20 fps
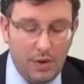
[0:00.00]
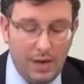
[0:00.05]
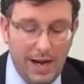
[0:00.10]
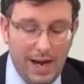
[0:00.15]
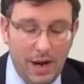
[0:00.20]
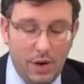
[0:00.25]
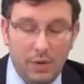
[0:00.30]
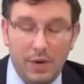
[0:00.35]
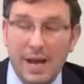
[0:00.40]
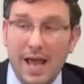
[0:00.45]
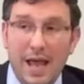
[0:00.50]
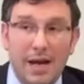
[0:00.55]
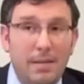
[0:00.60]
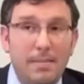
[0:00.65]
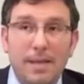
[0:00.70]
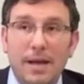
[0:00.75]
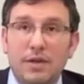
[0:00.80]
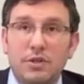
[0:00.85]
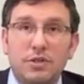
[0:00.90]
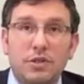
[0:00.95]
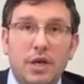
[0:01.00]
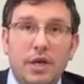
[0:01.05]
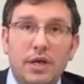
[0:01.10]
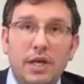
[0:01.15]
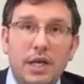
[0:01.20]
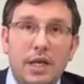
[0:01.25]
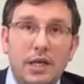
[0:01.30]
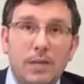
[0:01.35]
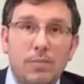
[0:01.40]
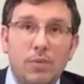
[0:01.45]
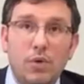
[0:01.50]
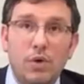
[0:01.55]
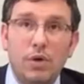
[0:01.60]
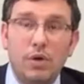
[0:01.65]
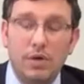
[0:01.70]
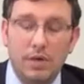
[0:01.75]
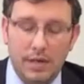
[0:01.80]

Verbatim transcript: now not at Mount Sinai anymore.